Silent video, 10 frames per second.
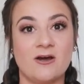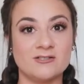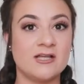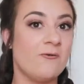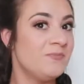
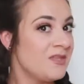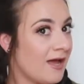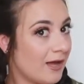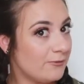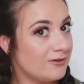Also,
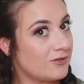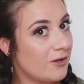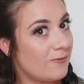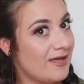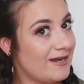I will
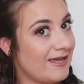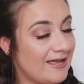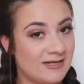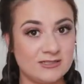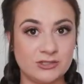go in
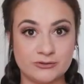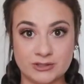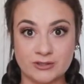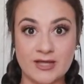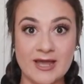and do a
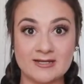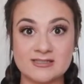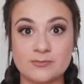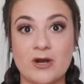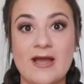little
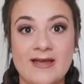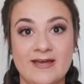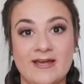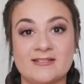hairspray,